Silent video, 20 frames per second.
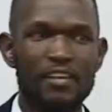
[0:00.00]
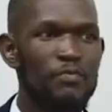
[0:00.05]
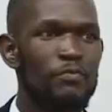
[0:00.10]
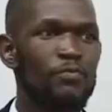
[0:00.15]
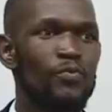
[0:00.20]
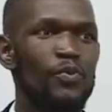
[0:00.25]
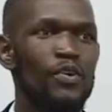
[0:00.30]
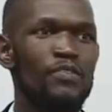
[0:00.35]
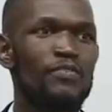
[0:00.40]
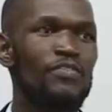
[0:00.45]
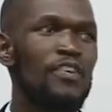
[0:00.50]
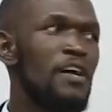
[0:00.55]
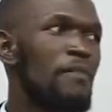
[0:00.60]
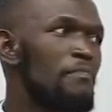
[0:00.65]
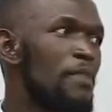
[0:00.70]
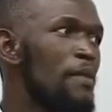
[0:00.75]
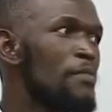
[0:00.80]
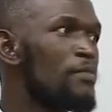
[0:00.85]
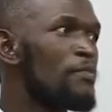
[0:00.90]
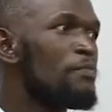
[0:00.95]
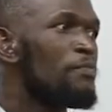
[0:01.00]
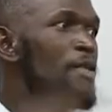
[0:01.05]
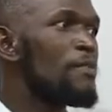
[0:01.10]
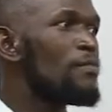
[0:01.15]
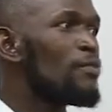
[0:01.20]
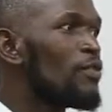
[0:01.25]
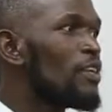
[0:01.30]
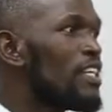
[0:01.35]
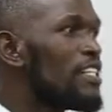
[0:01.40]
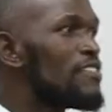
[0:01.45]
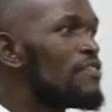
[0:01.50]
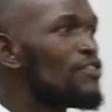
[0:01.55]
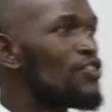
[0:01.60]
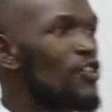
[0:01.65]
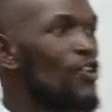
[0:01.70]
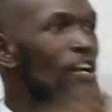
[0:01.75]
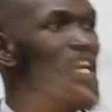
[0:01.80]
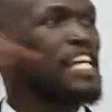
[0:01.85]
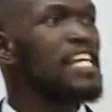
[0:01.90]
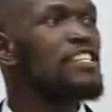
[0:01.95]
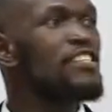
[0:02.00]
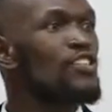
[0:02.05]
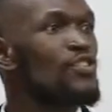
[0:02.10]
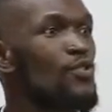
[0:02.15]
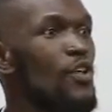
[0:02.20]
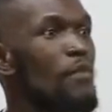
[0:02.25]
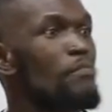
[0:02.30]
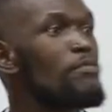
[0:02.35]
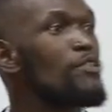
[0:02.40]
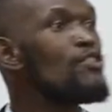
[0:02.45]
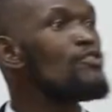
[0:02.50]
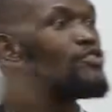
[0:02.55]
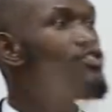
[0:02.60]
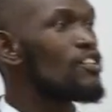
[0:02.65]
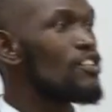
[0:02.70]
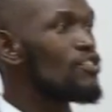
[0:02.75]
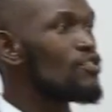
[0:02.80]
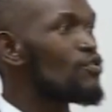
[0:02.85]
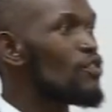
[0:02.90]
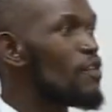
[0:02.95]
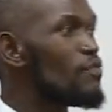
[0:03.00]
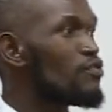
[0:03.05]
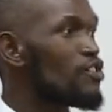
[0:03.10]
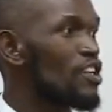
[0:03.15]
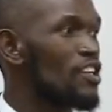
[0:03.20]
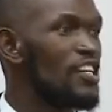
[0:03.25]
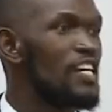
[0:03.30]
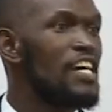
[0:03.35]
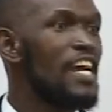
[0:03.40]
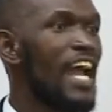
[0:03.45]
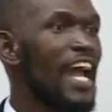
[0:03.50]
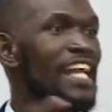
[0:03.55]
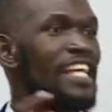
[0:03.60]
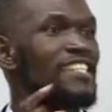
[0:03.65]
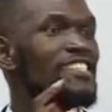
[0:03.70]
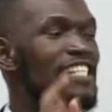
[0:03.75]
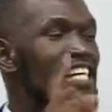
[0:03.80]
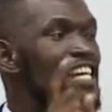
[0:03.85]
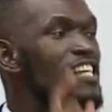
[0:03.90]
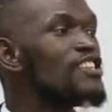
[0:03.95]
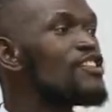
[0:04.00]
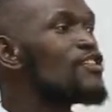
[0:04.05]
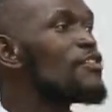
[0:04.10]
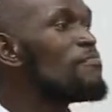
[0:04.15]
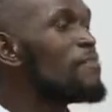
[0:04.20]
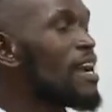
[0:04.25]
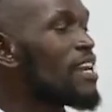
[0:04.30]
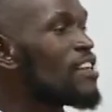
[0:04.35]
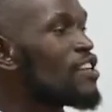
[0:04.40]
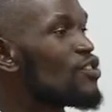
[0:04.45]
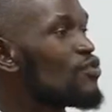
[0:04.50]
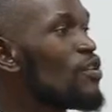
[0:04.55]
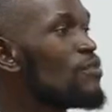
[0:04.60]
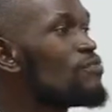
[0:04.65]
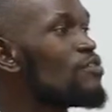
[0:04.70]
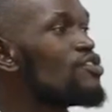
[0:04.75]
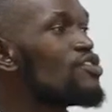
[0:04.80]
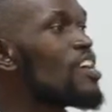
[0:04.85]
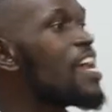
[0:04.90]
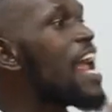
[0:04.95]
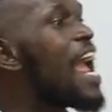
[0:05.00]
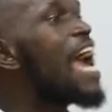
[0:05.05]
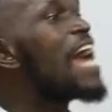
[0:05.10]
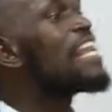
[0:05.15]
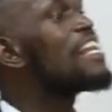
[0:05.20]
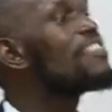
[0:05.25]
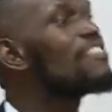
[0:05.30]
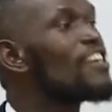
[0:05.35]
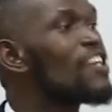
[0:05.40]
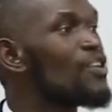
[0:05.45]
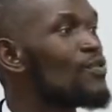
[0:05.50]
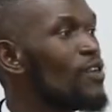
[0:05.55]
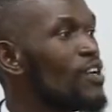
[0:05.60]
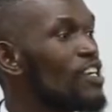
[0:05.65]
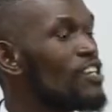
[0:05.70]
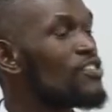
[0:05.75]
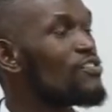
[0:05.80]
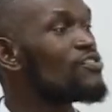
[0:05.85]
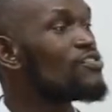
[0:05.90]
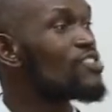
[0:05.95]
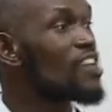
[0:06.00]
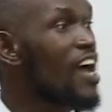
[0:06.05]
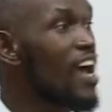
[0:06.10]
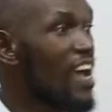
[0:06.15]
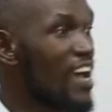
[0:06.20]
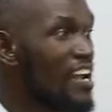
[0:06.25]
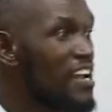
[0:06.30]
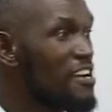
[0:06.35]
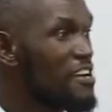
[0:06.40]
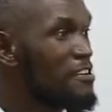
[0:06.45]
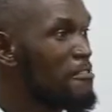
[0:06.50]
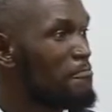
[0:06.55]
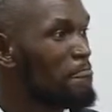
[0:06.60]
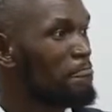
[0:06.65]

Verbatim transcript: know, we people people it's so easy to abuse the scripture and it's easy to make the scripture say anything you want it to say